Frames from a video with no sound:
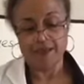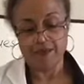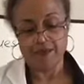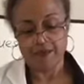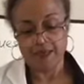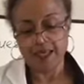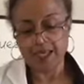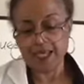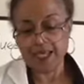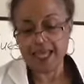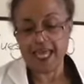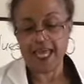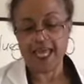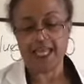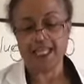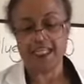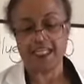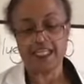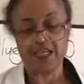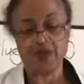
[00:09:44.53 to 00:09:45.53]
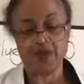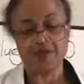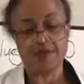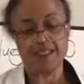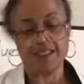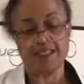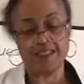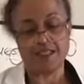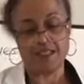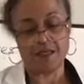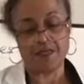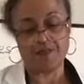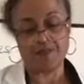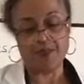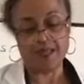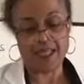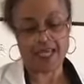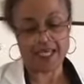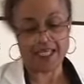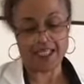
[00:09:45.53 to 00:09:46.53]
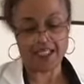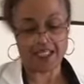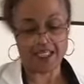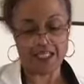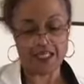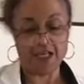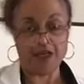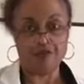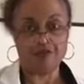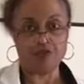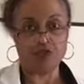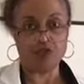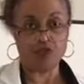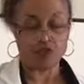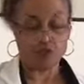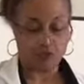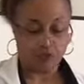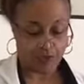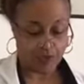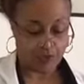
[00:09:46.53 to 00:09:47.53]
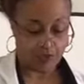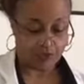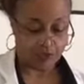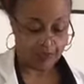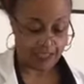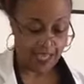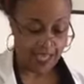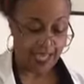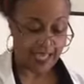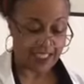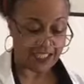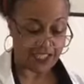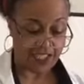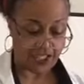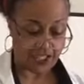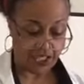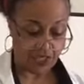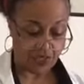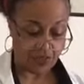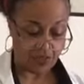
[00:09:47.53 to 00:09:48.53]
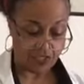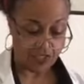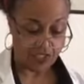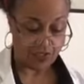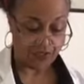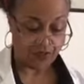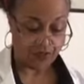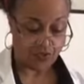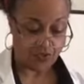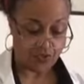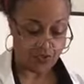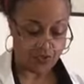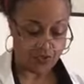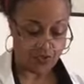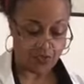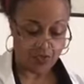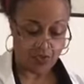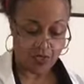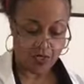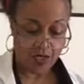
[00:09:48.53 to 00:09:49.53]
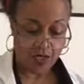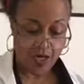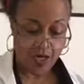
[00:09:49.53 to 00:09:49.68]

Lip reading: It can decrease the pH enough to produce acidosis for sure.